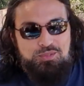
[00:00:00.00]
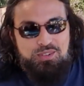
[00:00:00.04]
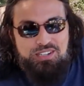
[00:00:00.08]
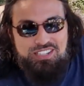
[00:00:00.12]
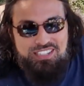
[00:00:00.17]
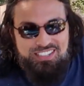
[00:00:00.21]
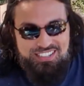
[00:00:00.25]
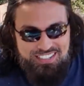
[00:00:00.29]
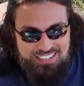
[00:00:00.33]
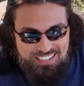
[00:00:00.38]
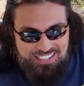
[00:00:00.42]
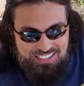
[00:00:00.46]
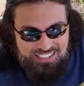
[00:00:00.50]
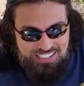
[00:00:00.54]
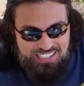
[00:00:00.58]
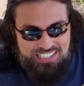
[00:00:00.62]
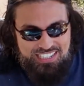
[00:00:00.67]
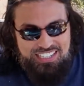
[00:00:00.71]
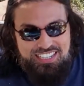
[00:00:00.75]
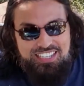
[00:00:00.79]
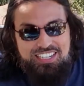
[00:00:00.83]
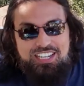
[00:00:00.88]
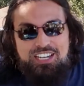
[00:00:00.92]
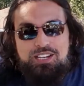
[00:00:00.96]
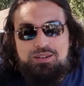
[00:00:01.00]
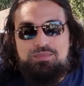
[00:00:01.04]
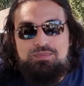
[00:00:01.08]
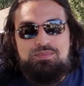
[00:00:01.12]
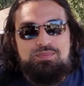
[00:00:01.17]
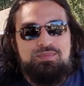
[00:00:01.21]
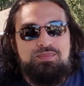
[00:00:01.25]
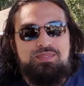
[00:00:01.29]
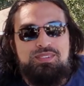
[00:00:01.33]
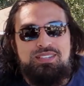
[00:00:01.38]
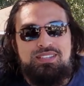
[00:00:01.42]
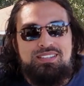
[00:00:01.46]
1 cleanup,
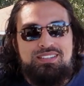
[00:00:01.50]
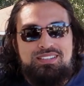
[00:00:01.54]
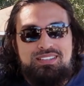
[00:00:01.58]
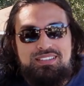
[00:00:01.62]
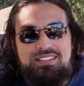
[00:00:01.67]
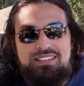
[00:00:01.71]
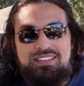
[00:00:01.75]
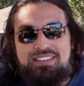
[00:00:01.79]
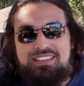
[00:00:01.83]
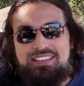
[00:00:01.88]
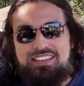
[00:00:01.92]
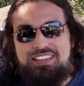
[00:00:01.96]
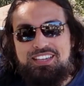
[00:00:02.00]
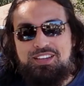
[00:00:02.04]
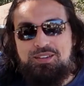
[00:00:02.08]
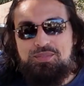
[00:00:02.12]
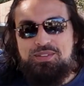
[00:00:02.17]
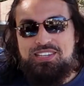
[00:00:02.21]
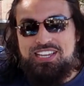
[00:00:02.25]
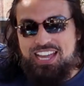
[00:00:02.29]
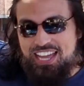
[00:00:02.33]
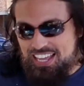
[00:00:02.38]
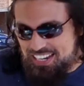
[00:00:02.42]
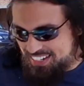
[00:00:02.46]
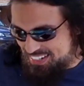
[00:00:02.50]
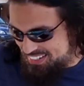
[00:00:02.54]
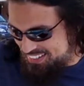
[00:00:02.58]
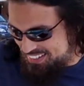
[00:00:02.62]
and we got it.